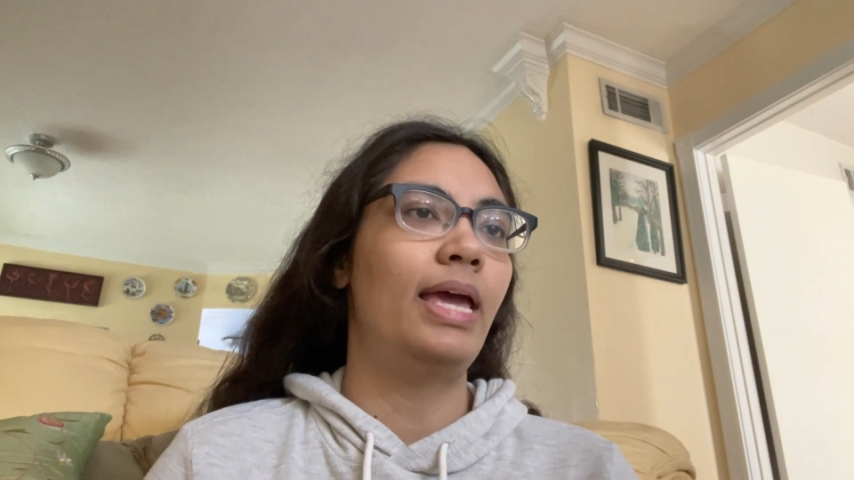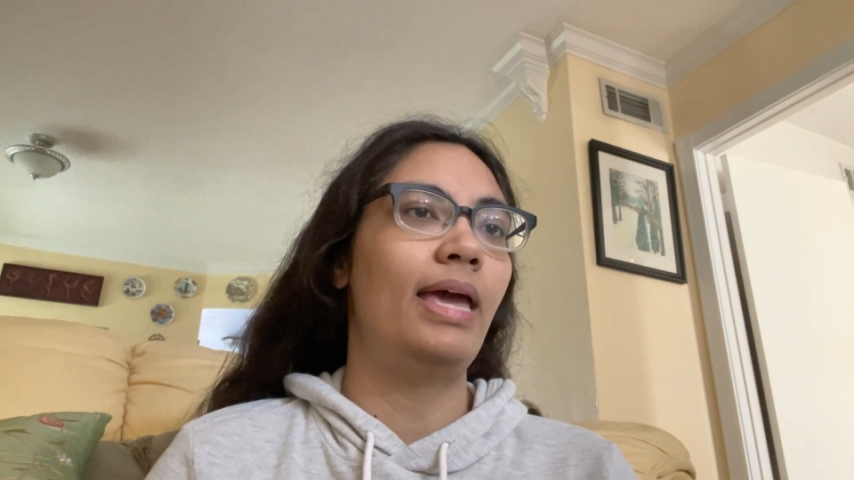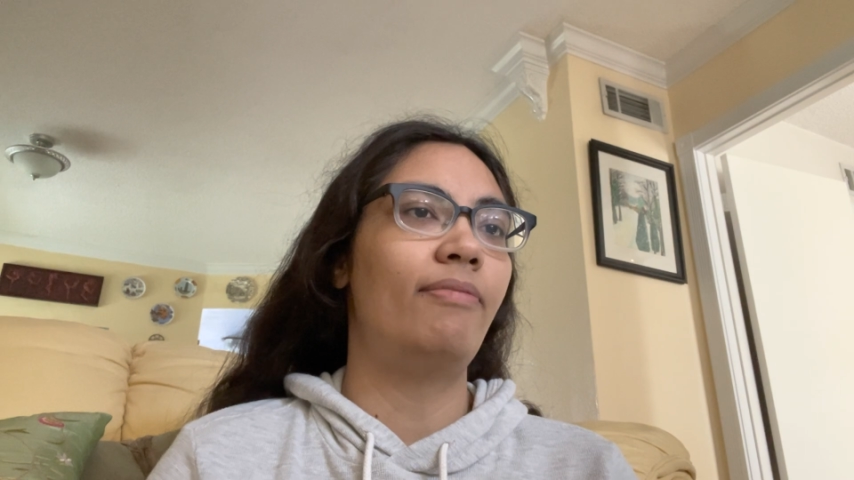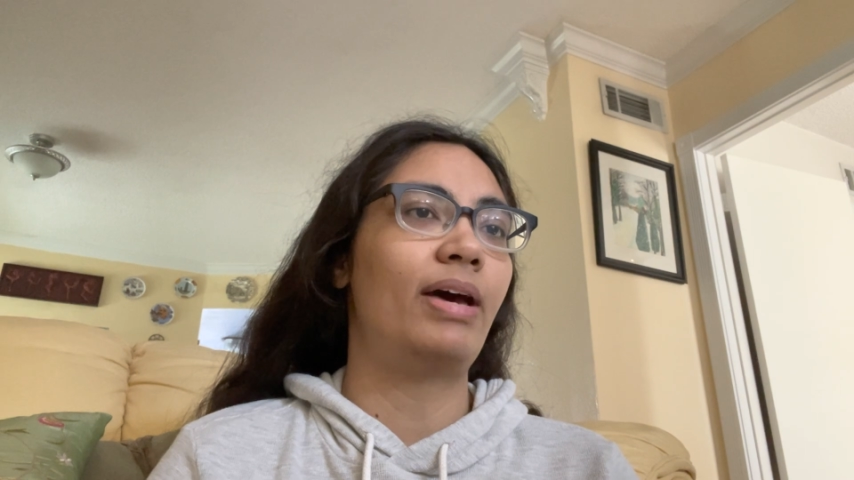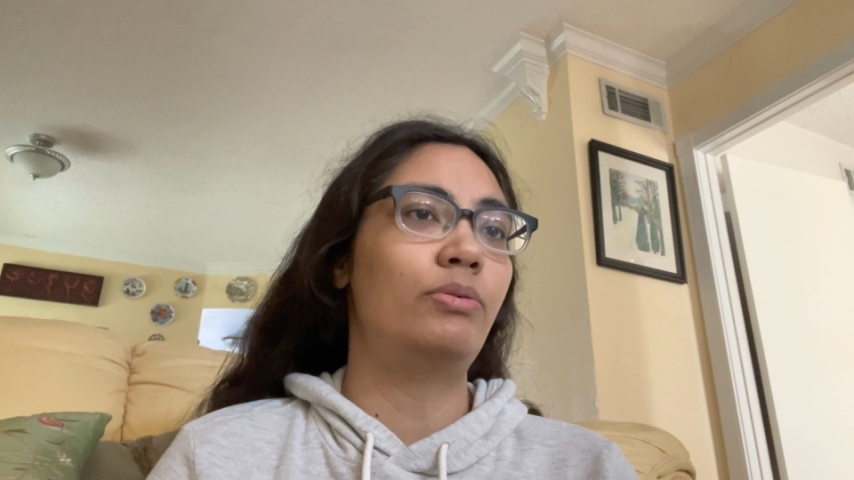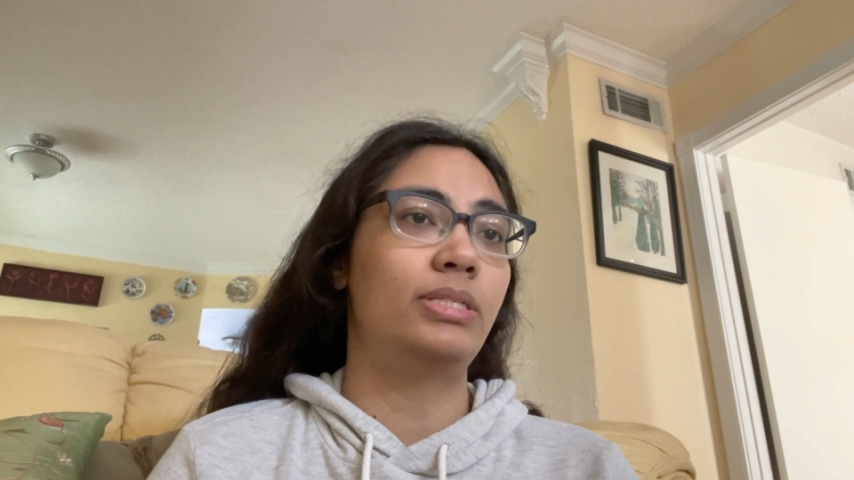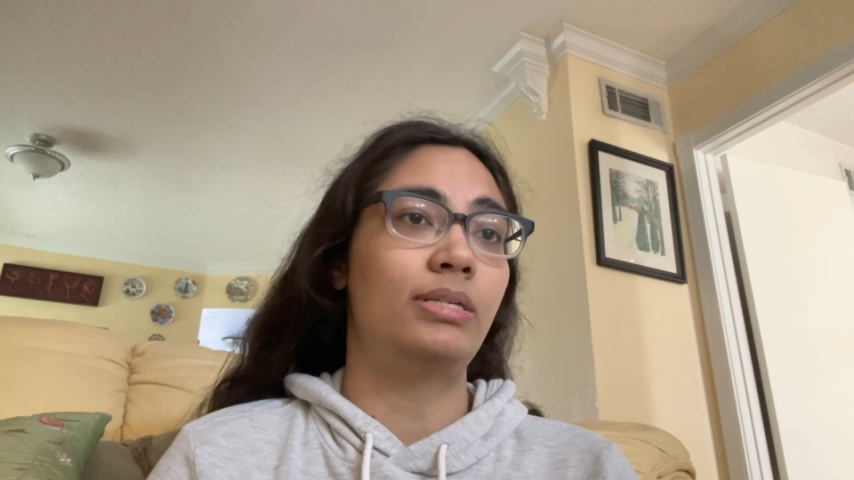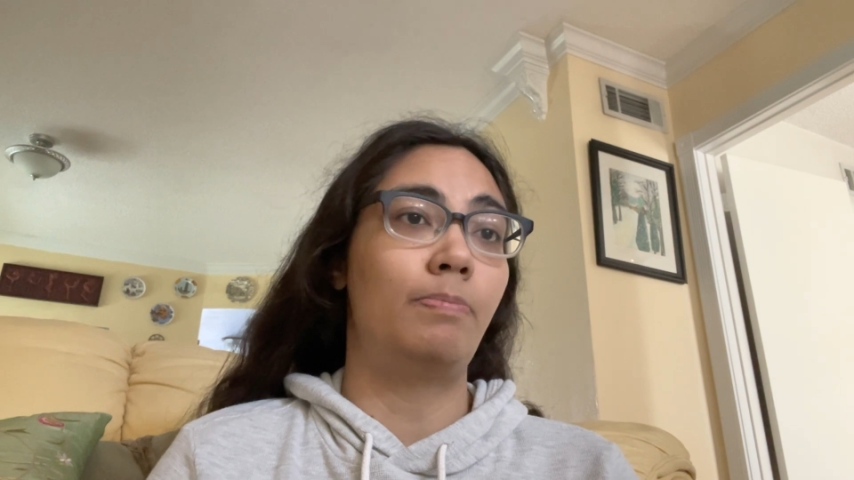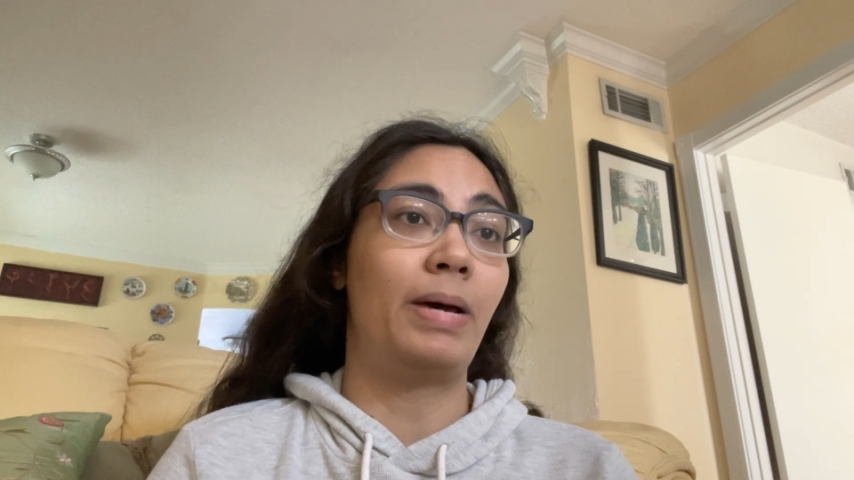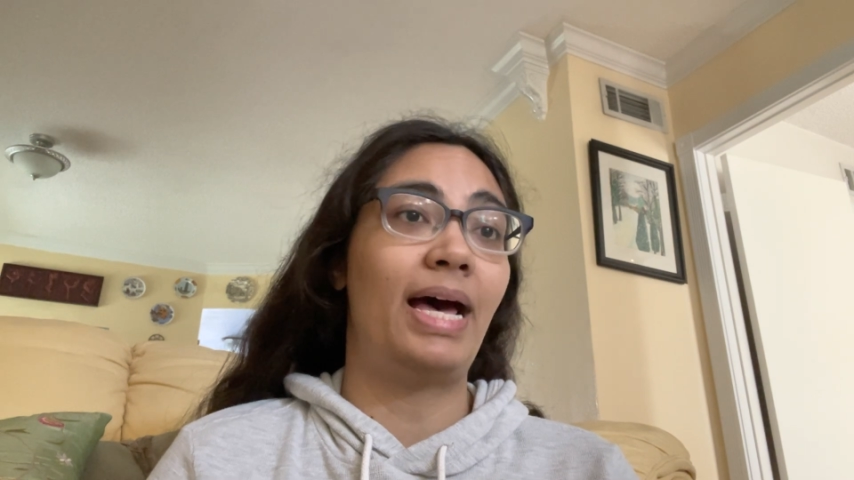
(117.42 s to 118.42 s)
If I was
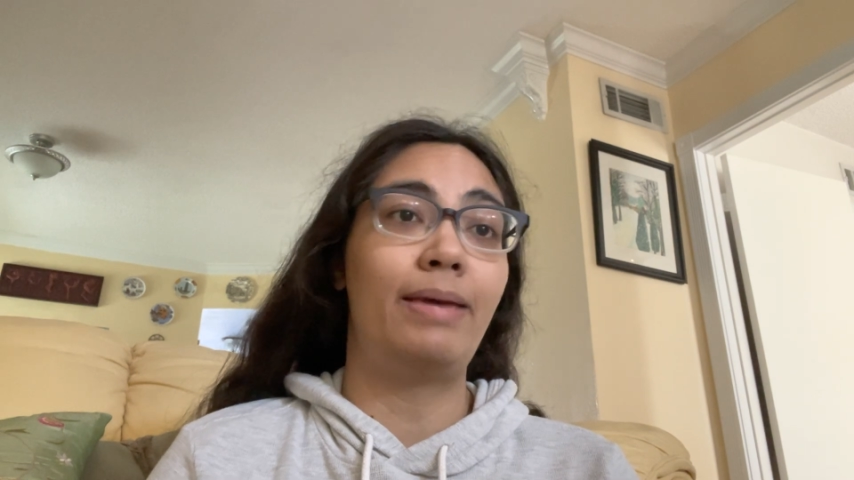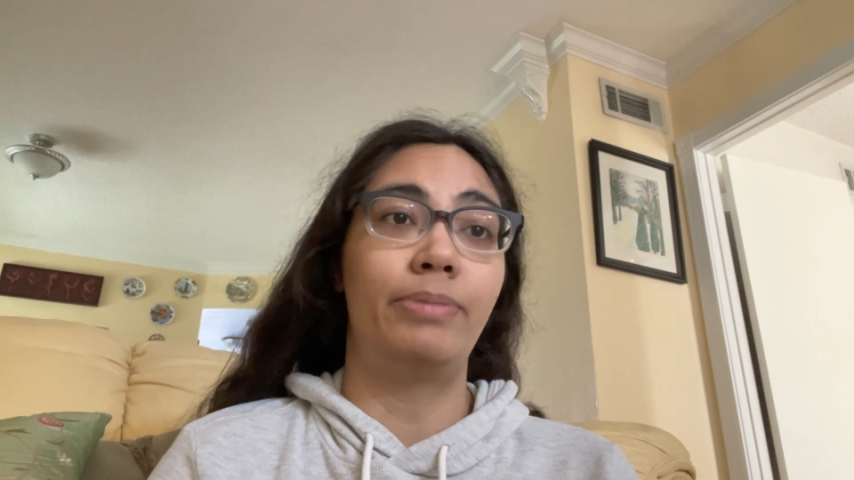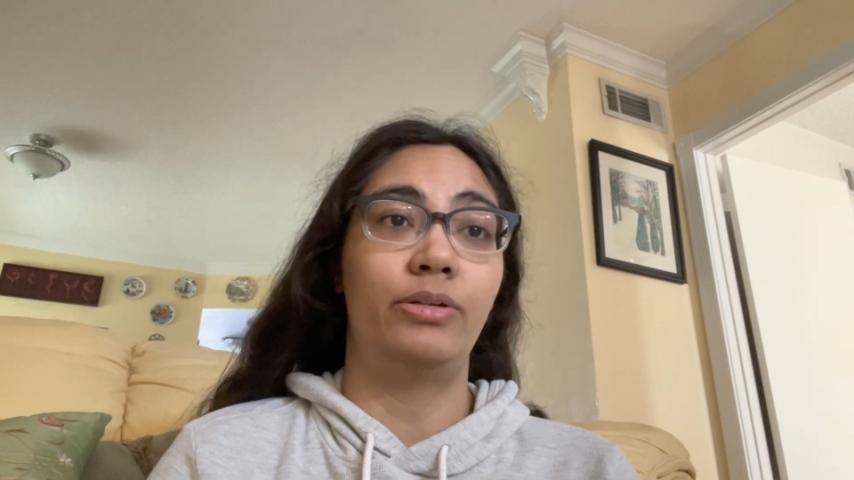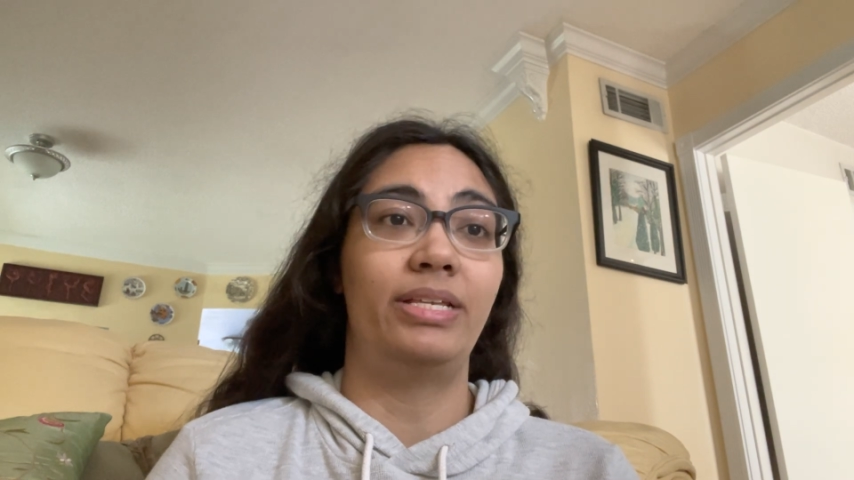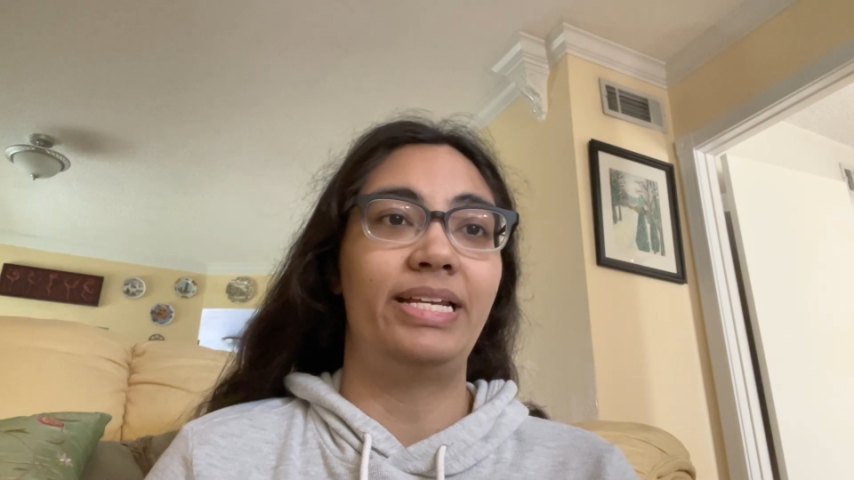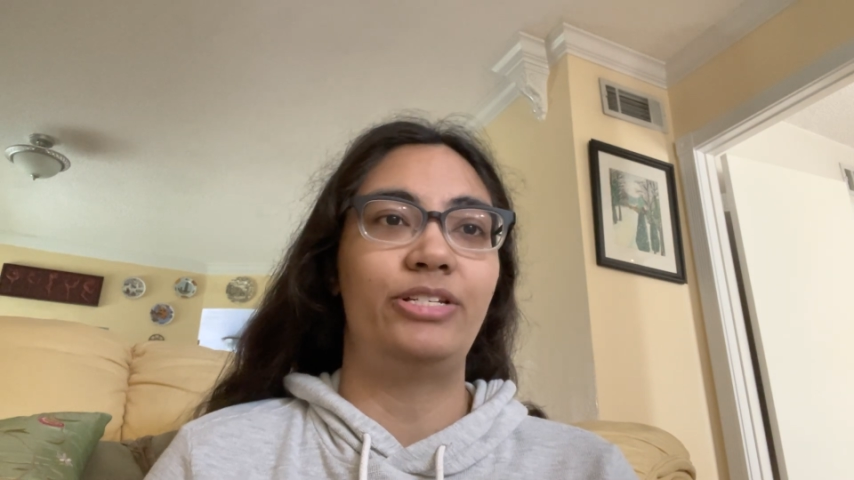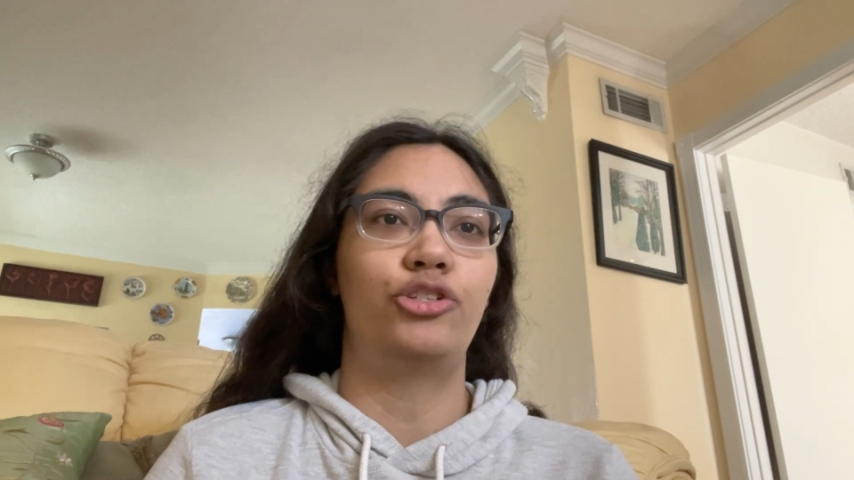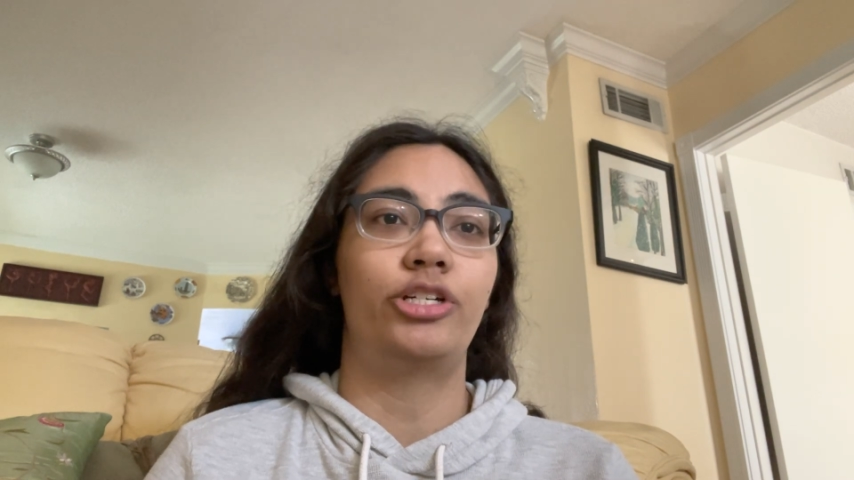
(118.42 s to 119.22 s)
to buy both of these